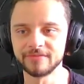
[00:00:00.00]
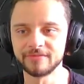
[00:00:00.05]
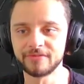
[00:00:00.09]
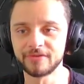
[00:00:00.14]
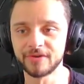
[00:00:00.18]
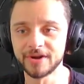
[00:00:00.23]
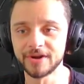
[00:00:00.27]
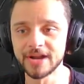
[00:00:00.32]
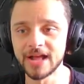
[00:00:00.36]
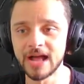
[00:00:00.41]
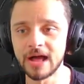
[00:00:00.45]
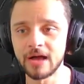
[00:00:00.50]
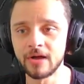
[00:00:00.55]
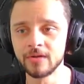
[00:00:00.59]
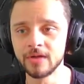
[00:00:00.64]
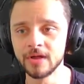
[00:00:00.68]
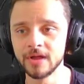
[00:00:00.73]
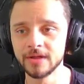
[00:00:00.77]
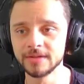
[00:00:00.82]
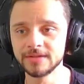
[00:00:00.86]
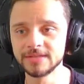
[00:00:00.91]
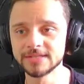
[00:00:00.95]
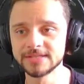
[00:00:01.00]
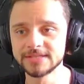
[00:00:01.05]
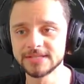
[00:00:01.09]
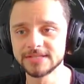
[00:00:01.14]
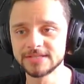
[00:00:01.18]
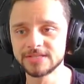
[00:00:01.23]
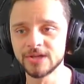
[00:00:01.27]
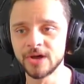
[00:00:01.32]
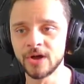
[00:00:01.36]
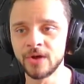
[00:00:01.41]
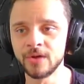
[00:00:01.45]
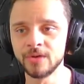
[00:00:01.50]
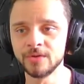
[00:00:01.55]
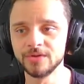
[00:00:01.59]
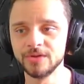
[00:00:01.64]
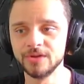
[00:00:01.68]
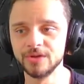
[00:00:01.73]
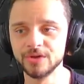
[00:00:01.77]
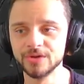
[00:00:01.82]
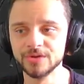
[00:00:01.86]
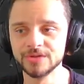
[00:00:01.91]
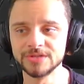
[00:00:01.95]
for now this is
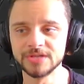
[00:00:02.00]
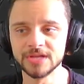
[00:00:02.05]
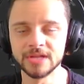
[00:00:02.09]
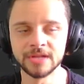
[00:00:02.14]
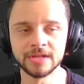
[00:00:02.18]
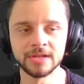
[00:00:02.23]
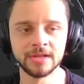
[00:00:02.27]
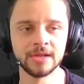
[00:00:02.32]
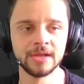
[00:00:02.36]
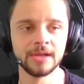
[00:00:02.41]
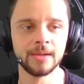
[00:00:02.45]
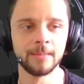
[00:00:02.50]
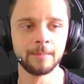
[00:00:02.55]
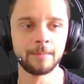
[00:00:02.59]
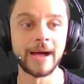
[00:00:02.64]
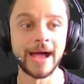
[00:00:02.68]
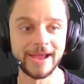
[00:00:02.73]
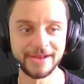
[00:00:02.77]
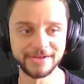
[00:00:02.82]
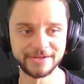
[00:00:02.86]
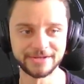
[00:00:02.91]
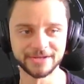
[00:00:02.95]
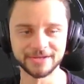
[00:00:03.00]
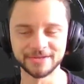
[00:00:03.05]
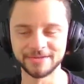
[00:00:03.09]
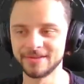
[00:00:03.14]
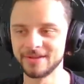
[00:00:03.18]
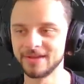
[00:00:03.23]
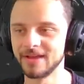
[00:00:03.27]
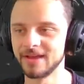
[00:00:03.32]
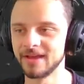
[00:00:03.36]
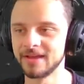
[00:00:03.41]
done using Python.